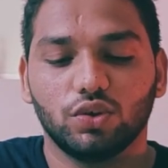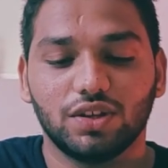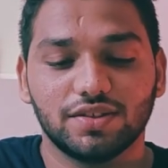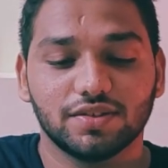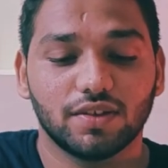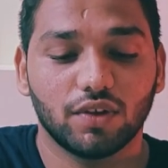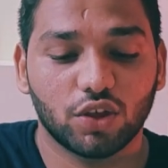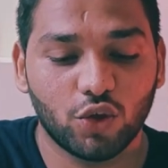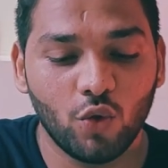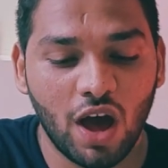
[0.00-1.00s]
this is our
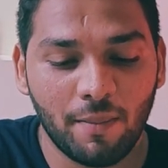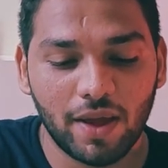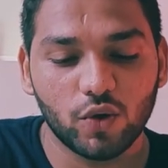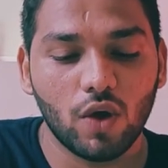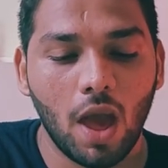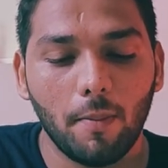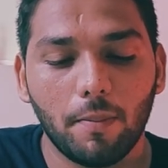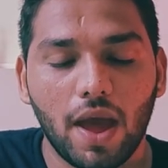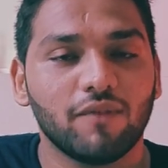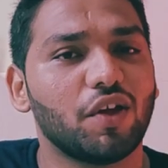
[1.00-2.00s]
QR menu app,
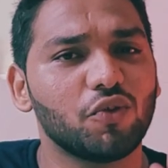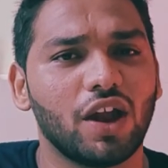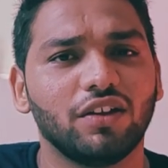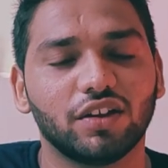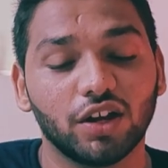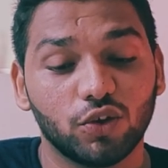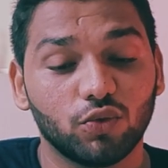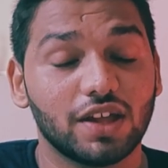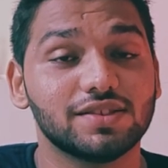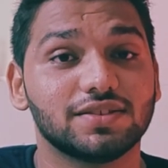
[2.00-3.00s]
and when you enter it, you
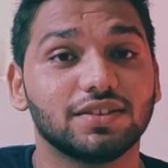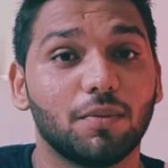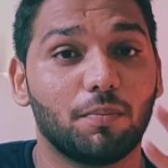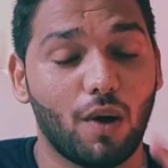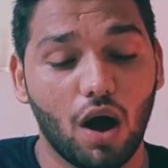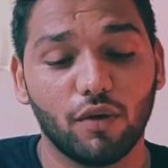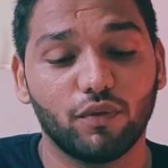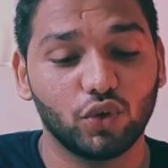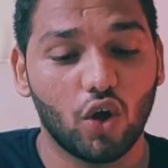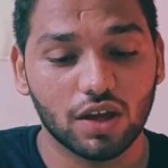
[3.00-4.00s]
can see the
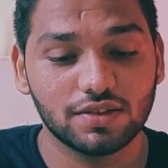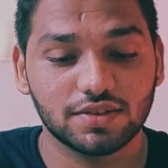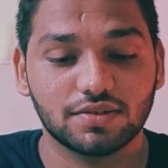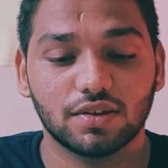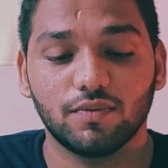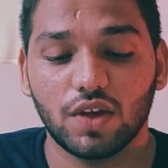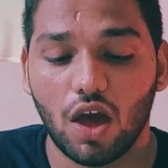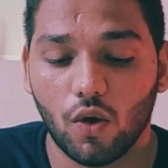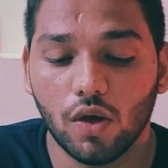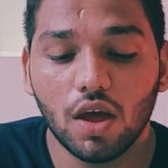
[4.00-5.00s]
powerful login system we
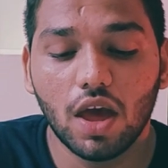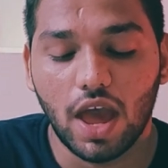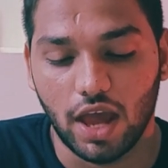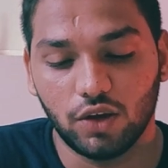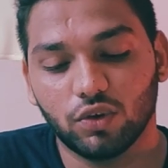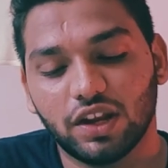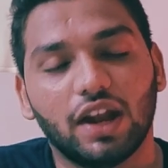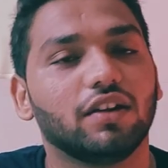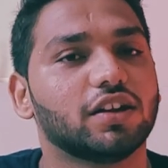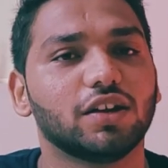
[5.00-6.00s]
have, and you can
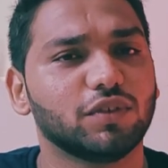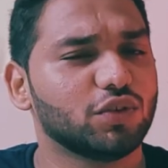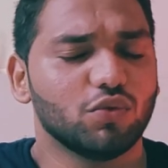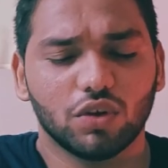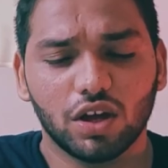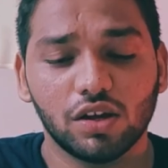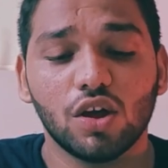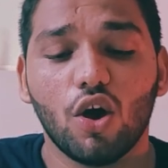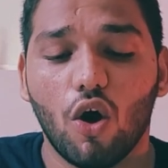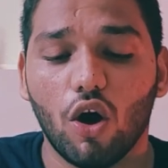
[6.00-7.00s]
enter it with Google
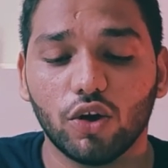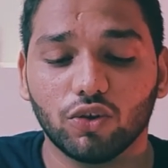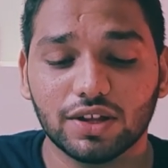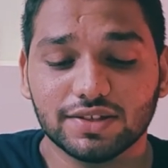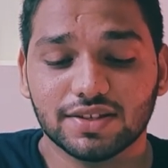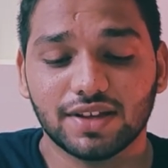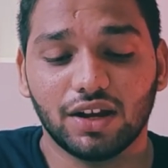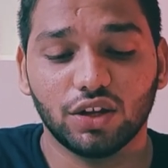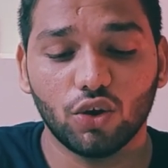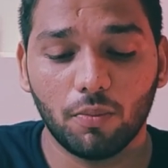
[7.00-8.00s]
or you can just
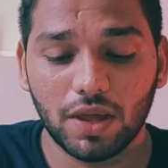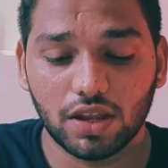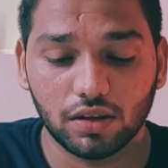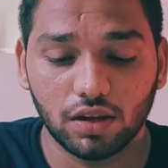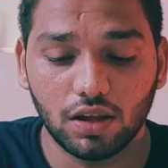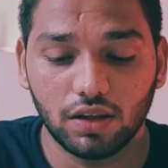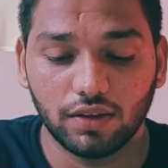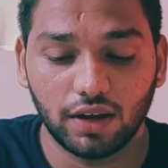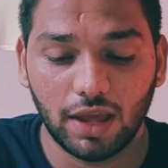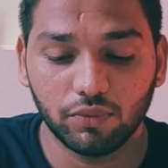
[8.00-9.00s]
enter your mail
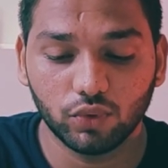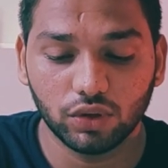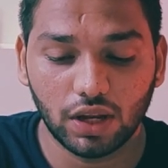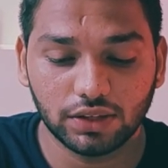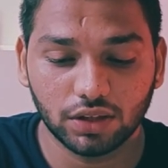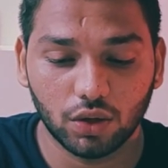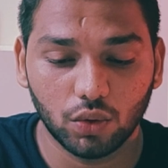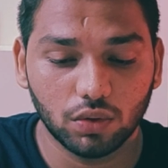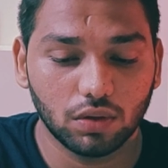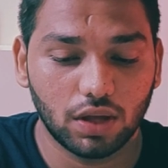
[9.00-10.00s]
that I am doing right now,
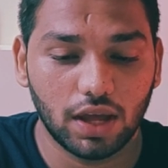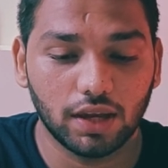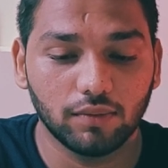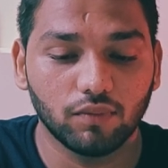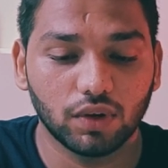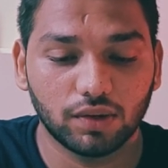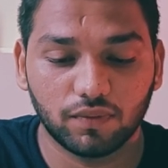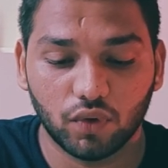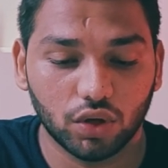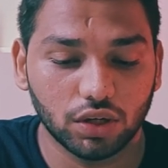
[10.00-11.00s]
and wait
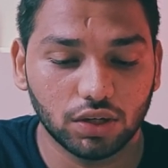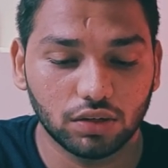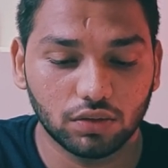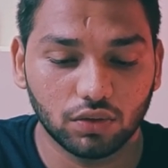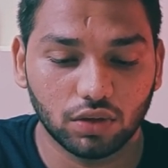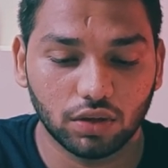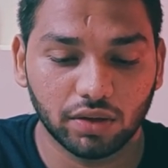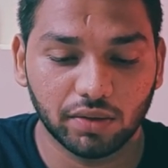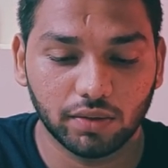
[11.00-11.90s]
for it. Okay.